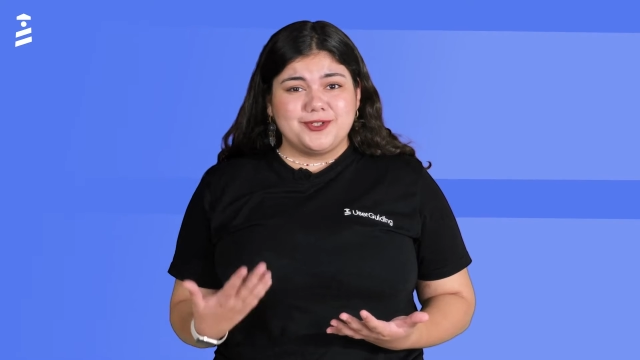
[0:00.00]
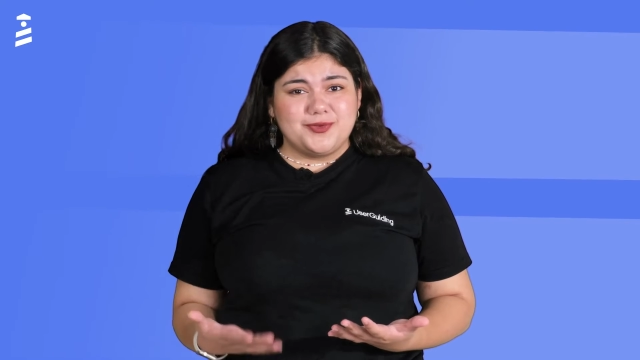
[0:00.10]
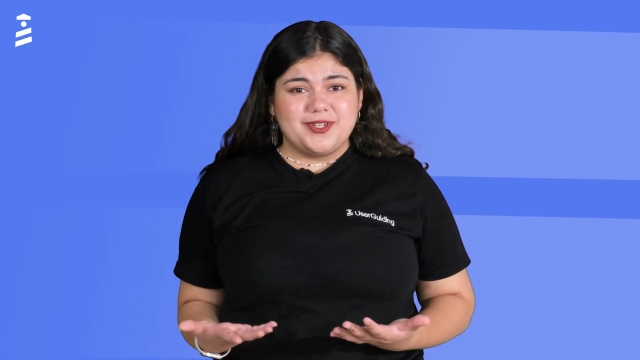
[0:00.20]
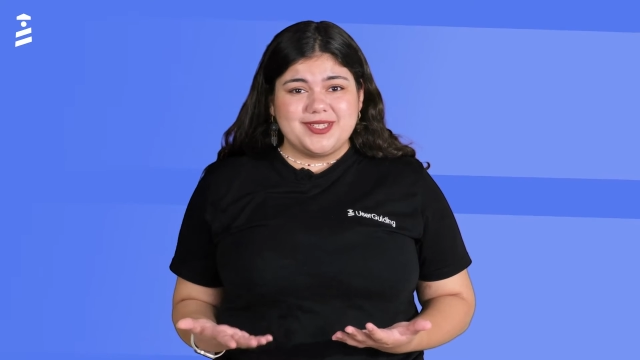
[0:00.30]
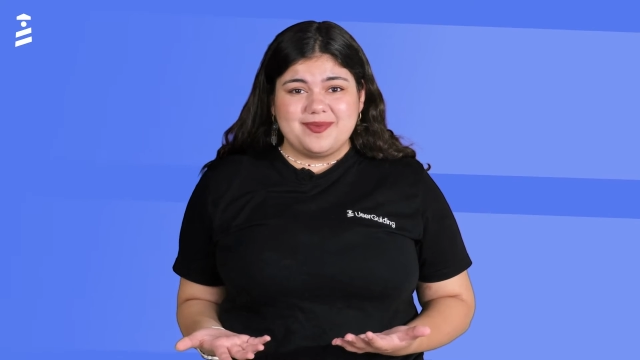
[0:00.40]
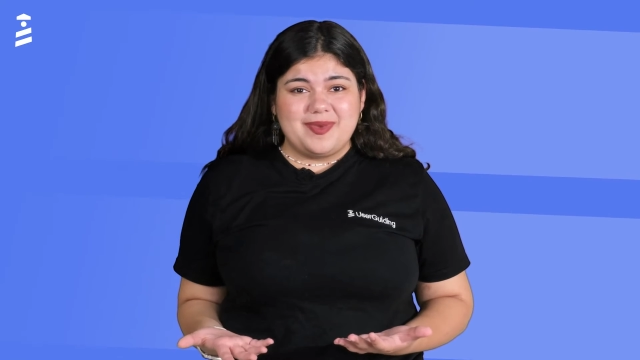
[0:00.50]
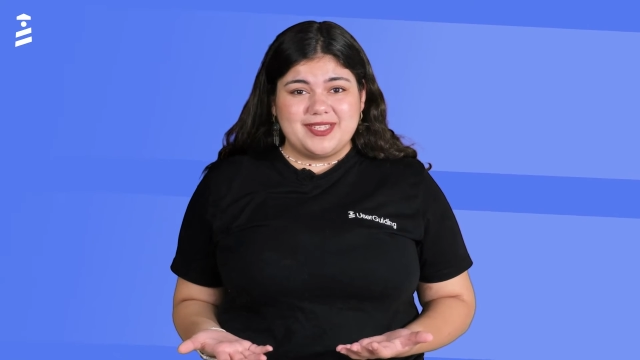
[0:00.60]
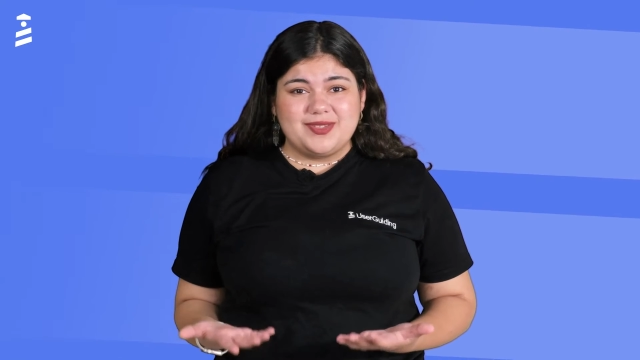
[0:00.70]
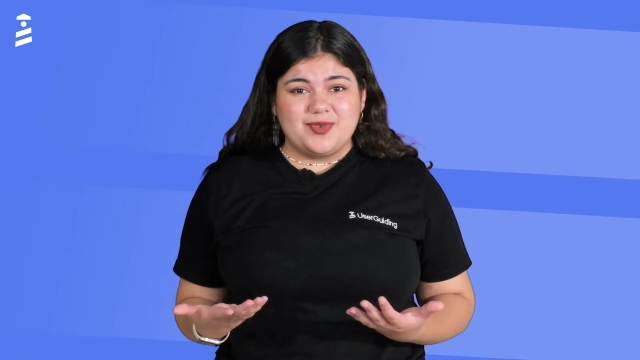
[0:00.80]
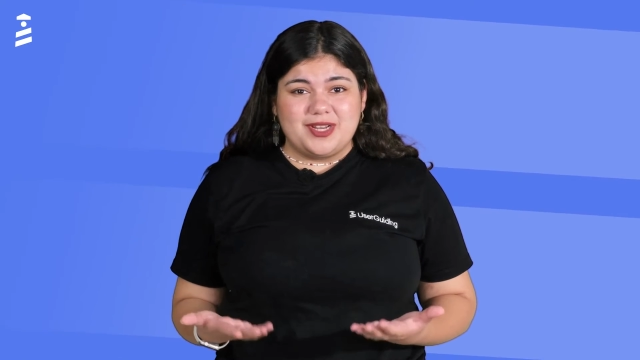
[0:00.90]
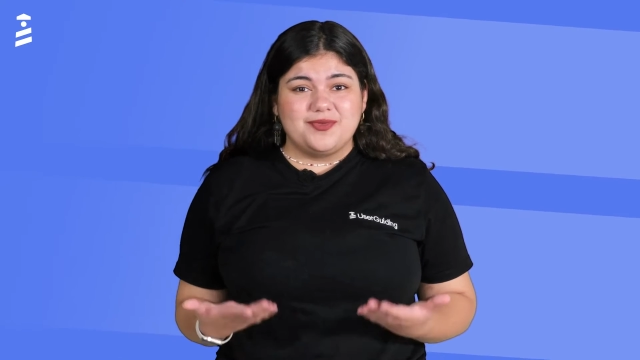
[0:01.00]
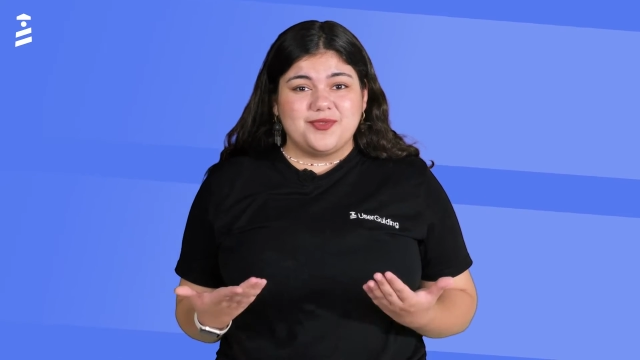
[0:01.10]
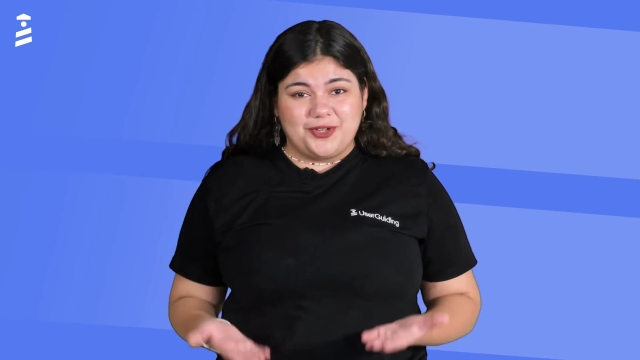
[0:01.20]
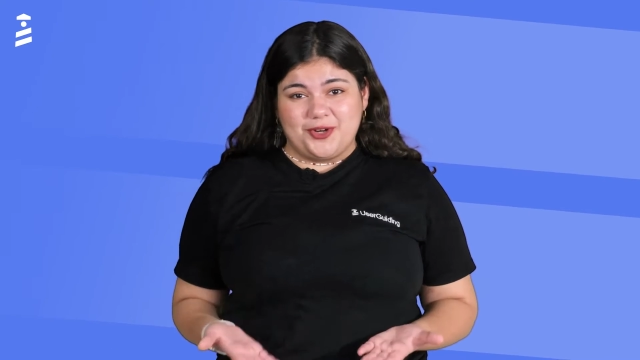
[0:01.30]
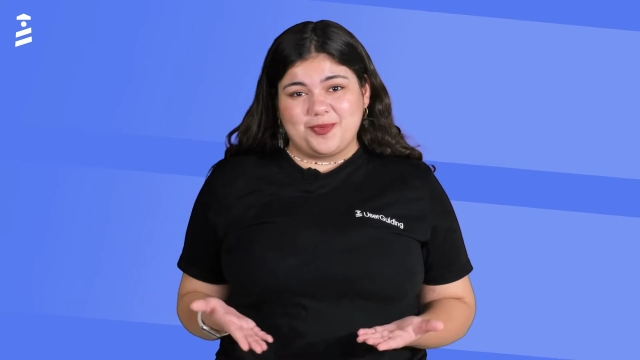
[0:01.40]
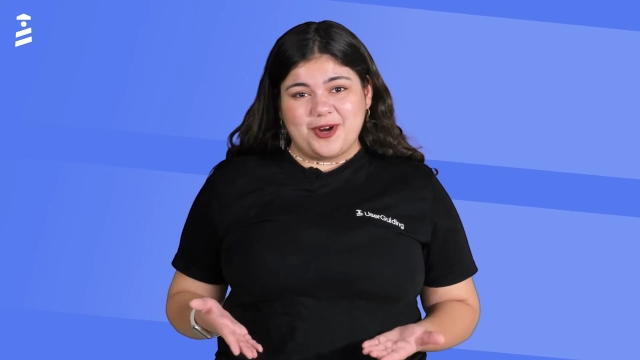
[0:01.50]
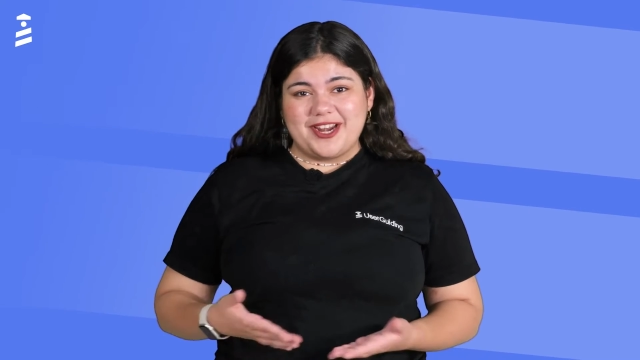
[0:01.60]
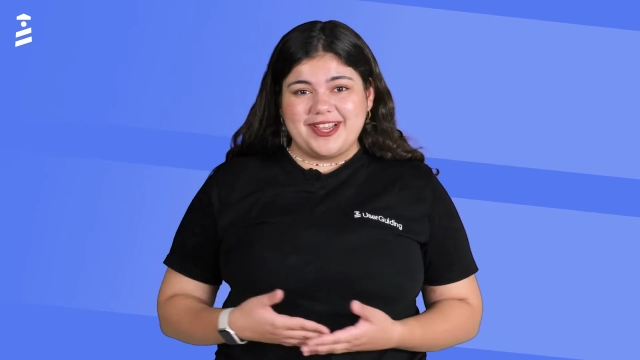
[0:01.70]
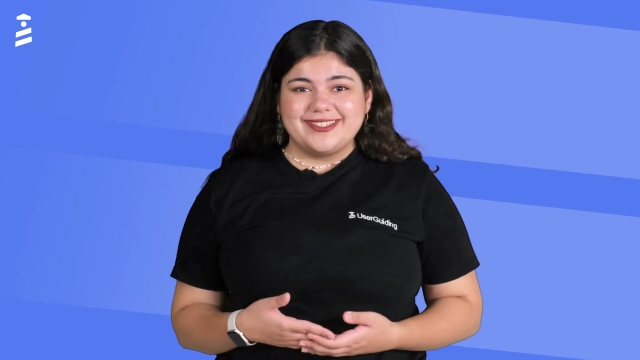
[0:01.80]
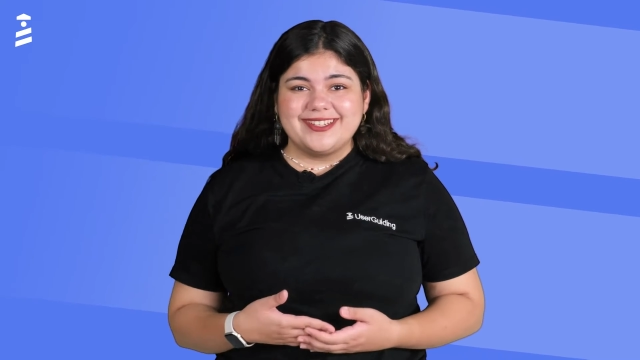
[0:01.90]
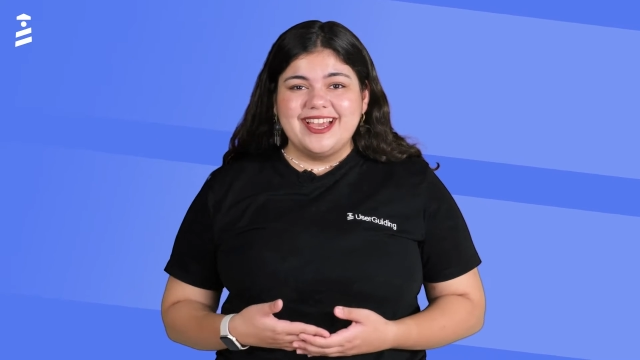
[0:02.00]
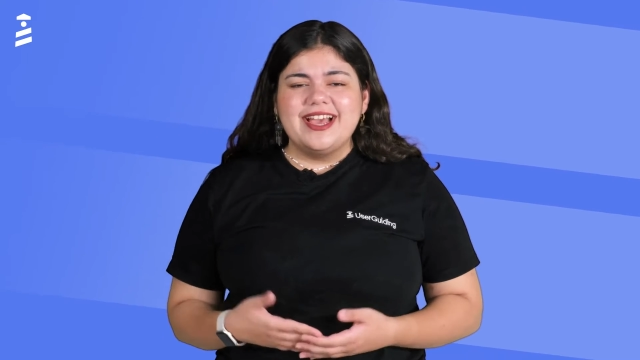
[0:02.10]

one is the best one for your product.